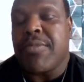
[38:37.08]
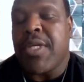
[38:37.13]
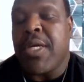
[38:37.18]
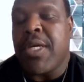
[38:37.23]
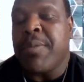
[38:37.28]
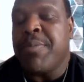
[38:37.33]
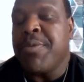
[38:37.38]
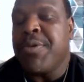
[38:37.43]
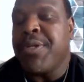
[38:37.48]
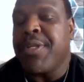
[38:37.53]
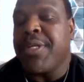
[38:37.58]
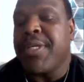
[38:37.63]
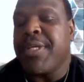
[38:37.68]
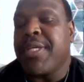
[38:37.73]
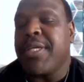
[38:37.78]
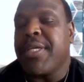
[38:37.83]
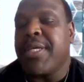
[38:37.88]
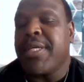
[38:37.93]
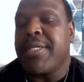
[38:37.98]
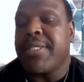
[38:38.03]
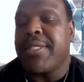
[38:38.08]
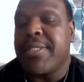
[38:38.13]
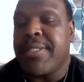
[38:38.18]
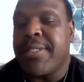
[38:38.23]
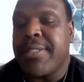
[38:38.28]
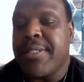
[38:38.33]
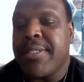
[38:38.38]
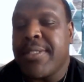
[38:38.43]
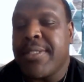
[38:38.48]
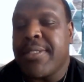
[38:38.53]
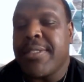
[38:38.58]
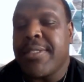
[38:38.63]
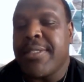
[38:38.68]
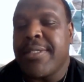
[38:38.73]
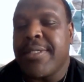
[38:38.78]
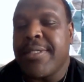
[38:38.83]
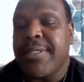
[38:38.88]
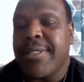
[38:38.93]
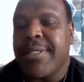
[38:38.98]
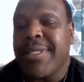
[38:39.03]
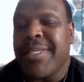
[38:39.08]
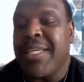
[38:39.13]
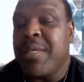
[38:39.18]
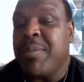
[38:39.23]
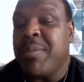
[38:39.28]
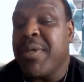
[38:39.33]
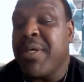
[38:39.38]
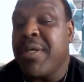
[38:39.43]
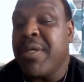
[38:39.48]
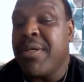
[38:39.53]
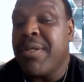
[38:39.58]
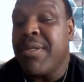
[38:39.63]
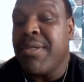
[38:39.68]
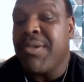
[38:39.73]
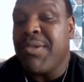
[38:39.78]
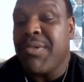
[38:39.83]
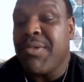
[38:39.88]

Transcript: I'm going to guess email.